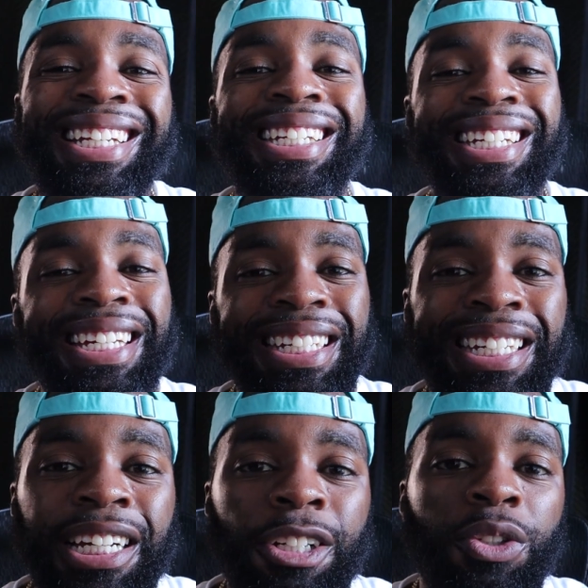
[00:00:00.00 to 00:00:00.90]

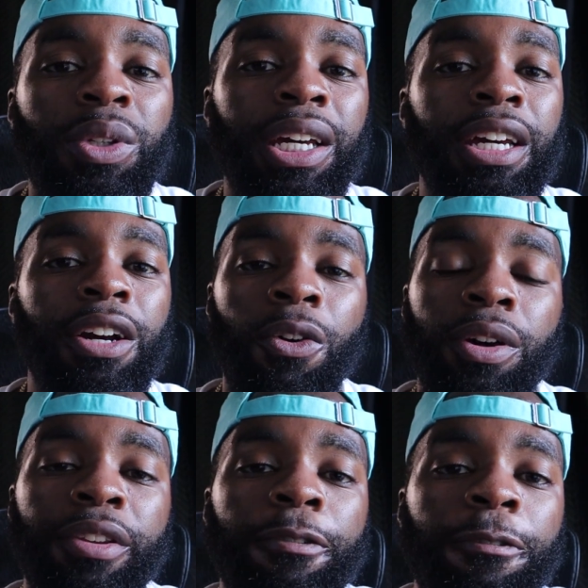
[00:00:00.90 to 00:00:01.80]
just to get
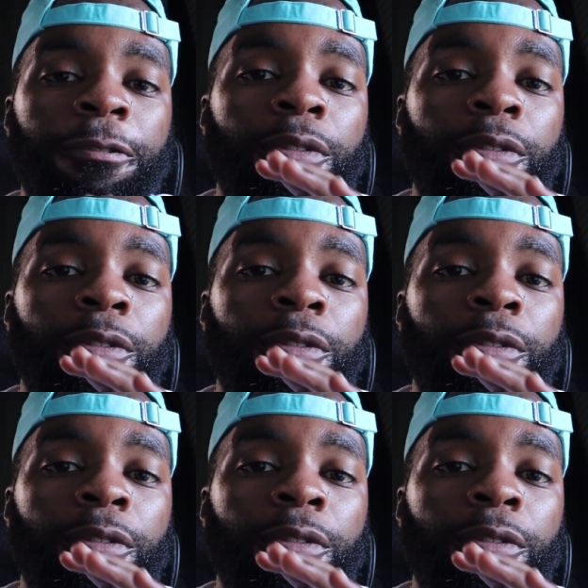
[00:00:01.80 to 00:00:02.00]
on the